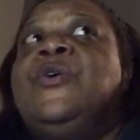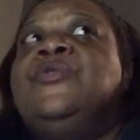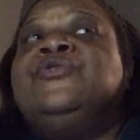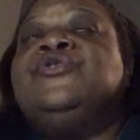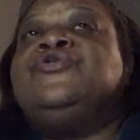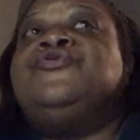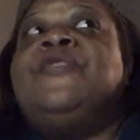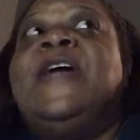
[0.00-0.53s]

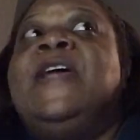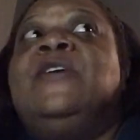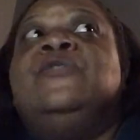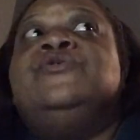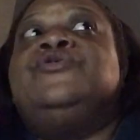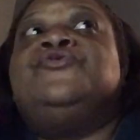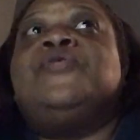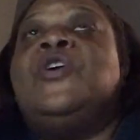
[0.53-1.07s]
straight
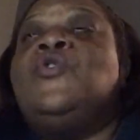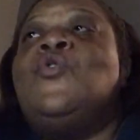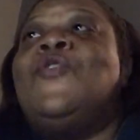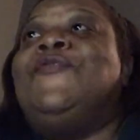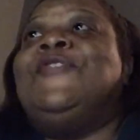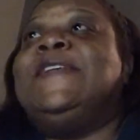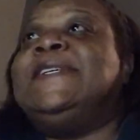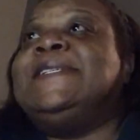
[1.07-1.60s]

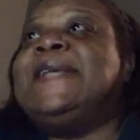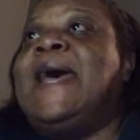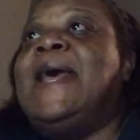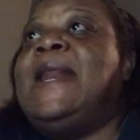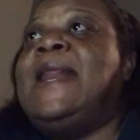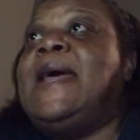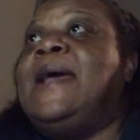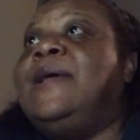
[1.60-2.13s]
off of the
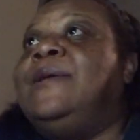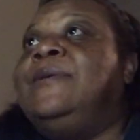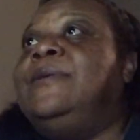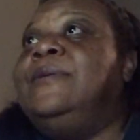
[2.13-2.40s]
satellite.